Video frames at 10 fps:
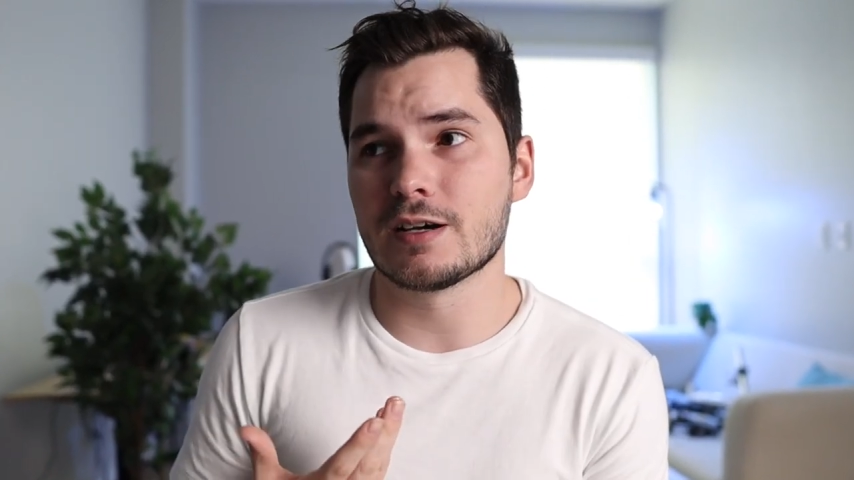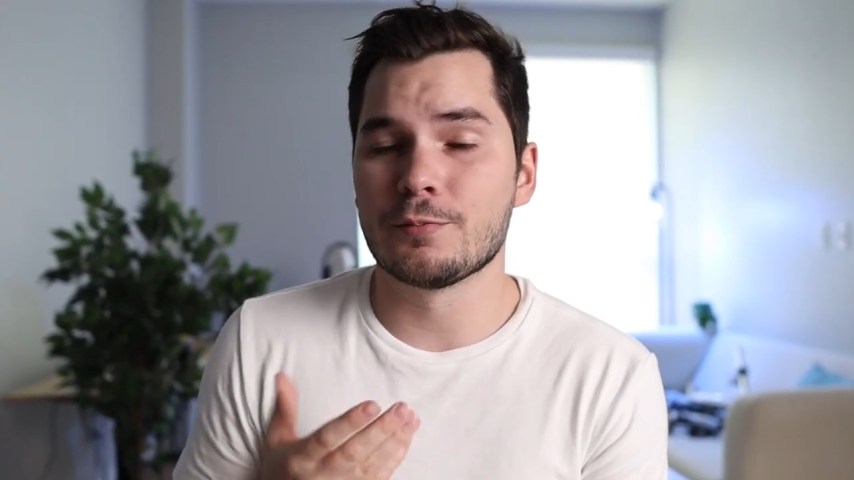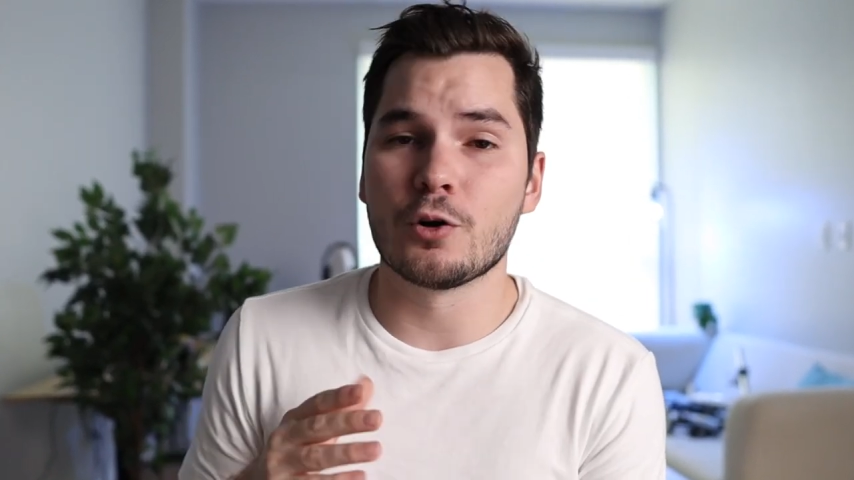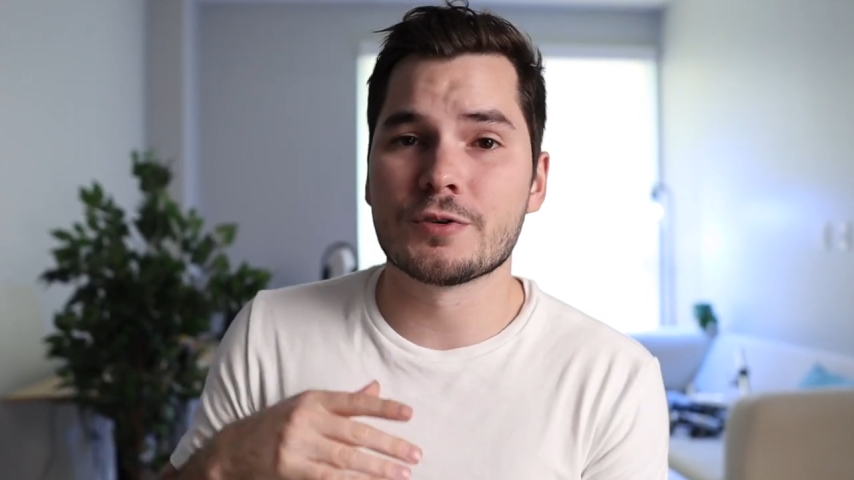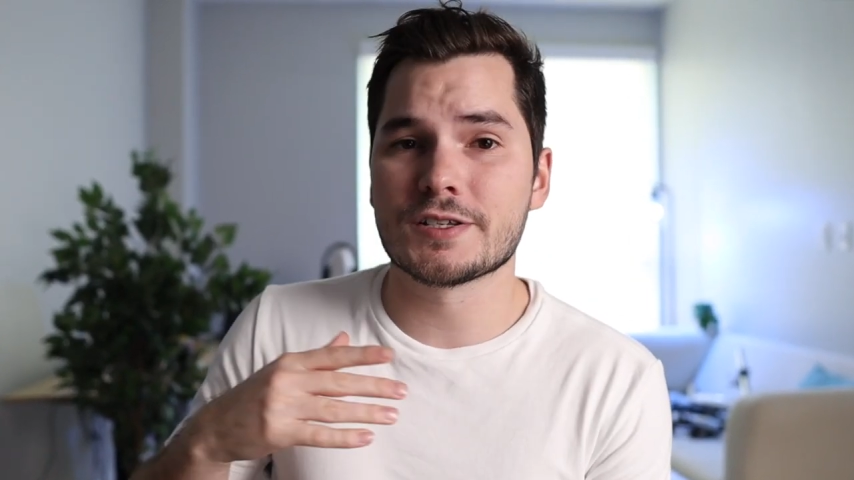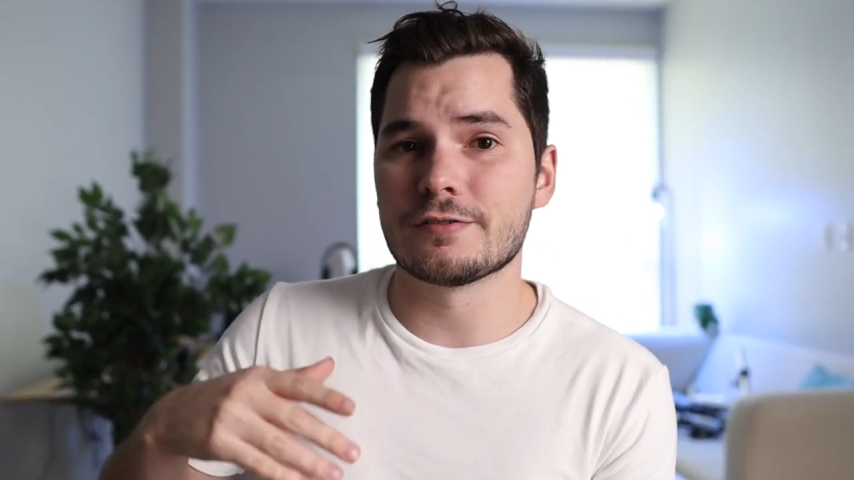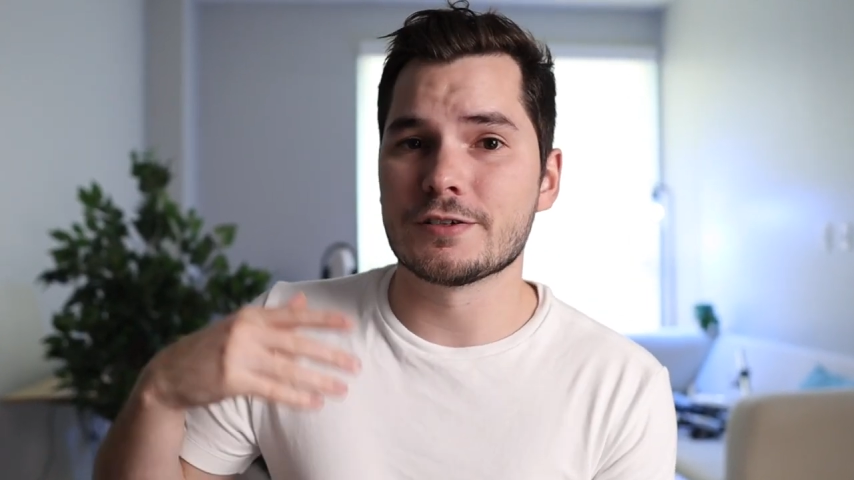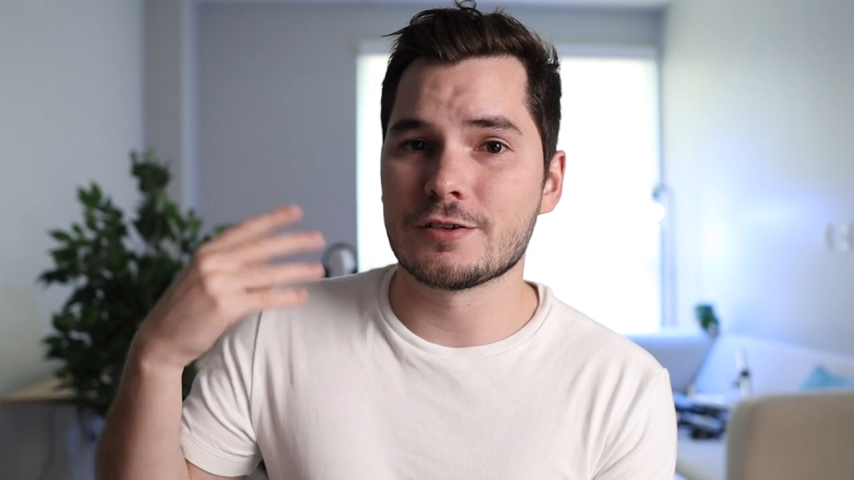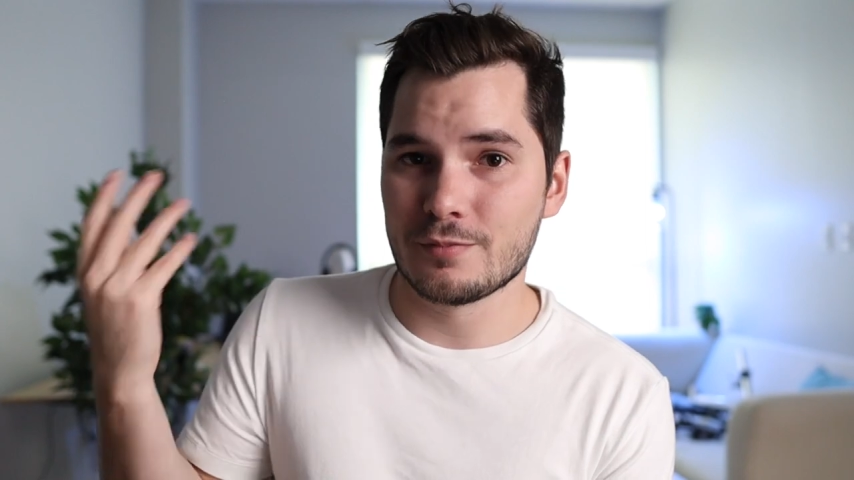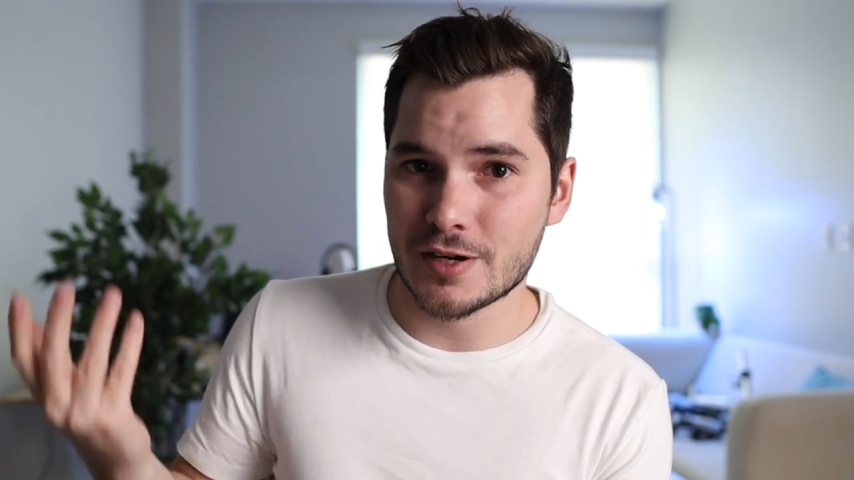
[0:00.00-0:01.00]
I'm always gonna
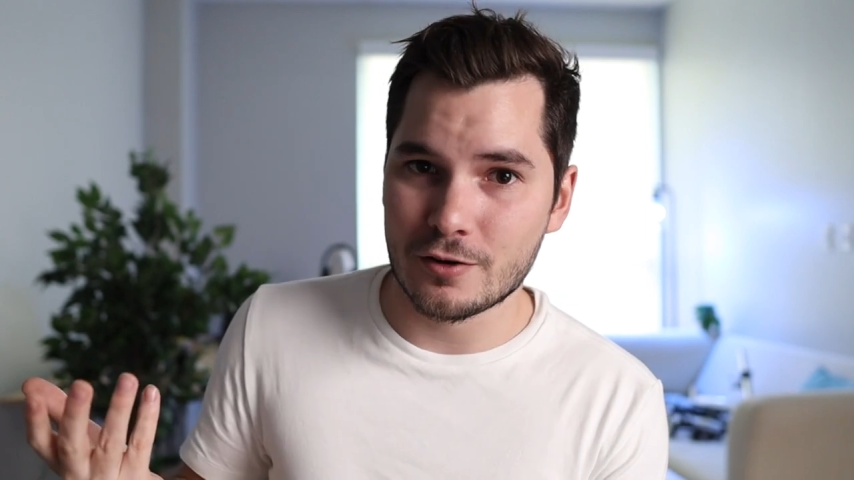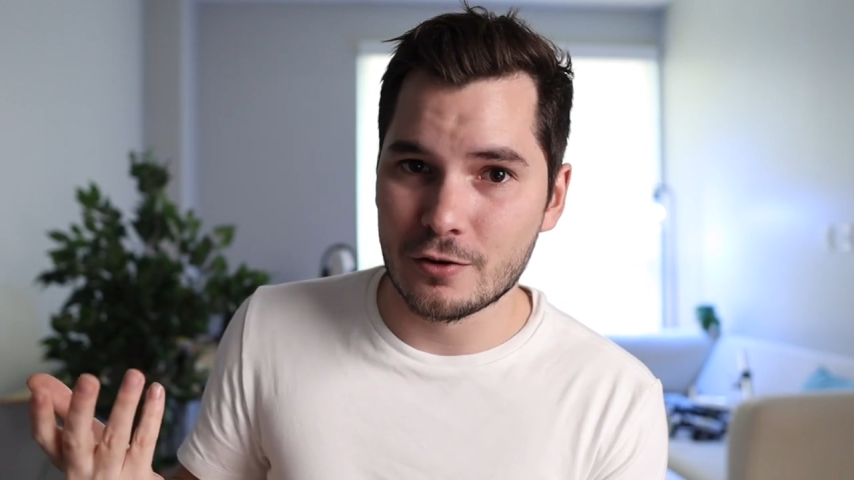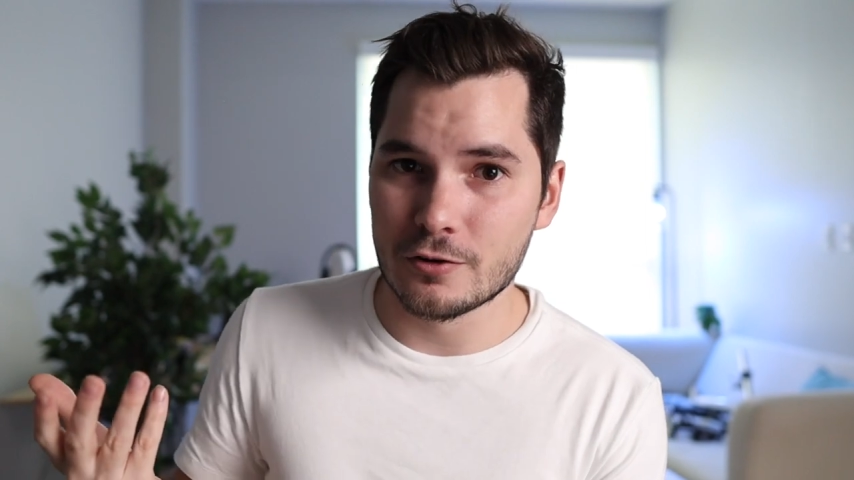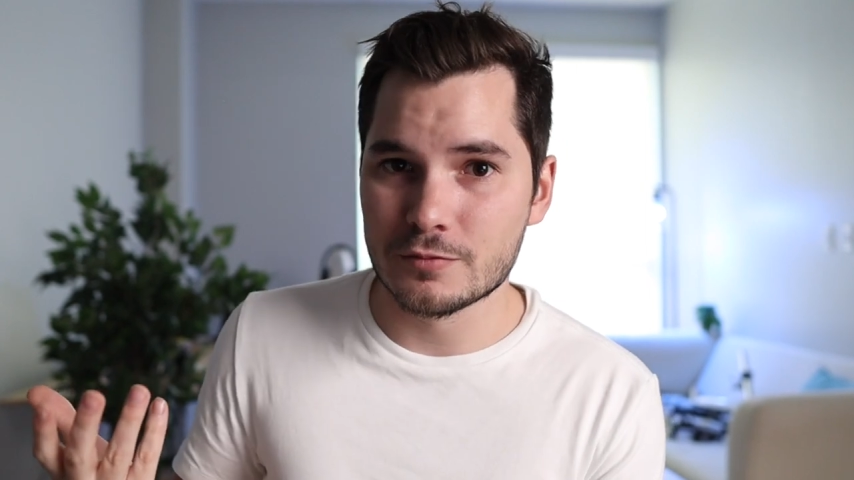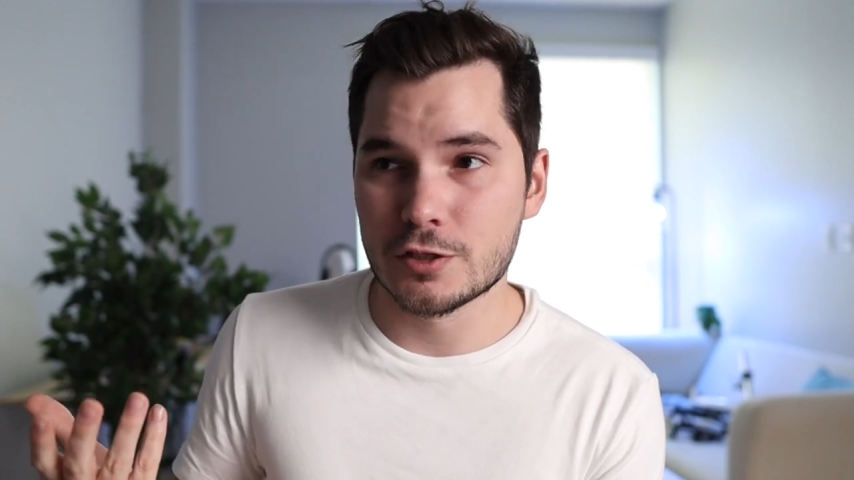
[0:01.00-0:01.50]
return back home